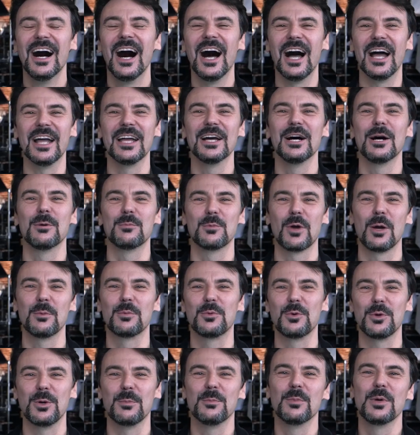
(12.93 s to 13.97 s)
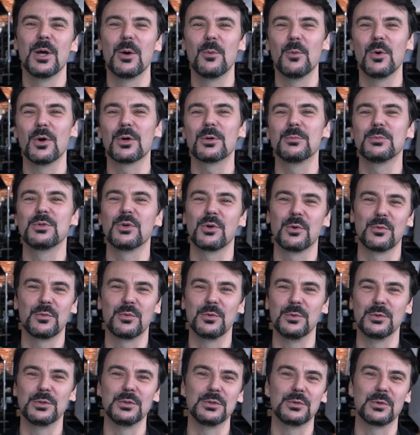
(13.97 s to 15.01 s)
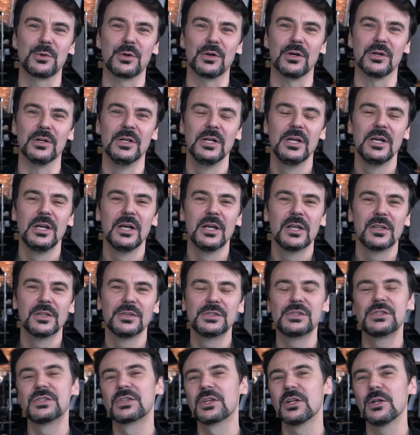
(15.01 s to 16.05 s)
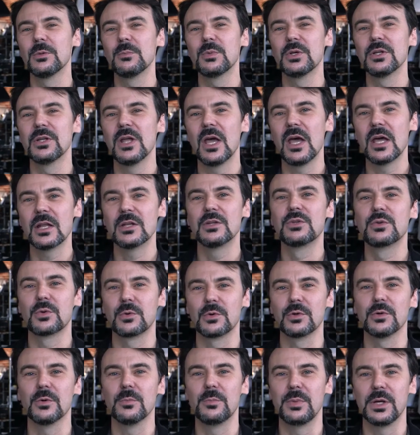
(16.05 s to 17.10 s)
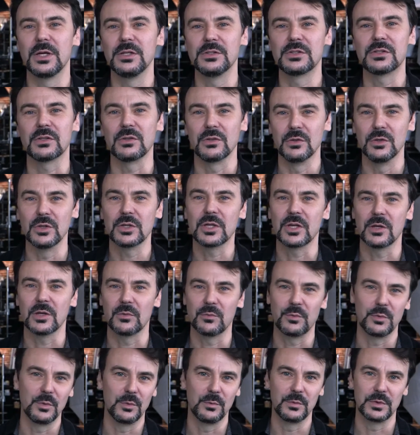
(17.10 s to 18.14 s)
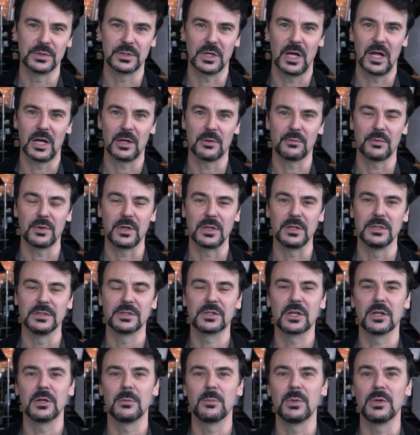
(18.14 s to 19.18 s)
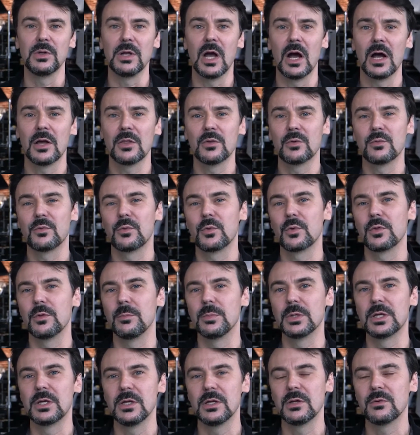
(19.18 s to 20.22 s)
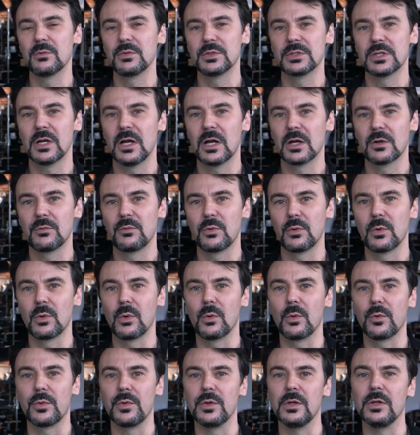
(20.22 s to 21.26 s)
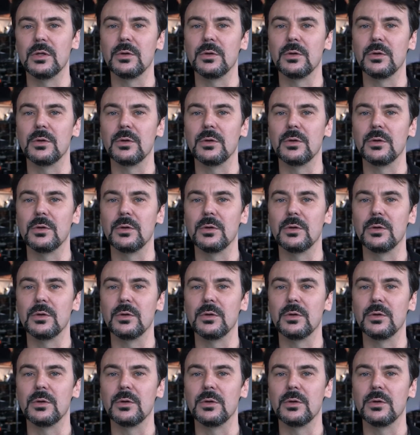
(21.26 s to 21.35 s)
Hi, I'm Rob Grimm, and welcome to our food tutorial. This is going to be an editorial-based look at food photography, and it's going to be either for the beginning photographer or the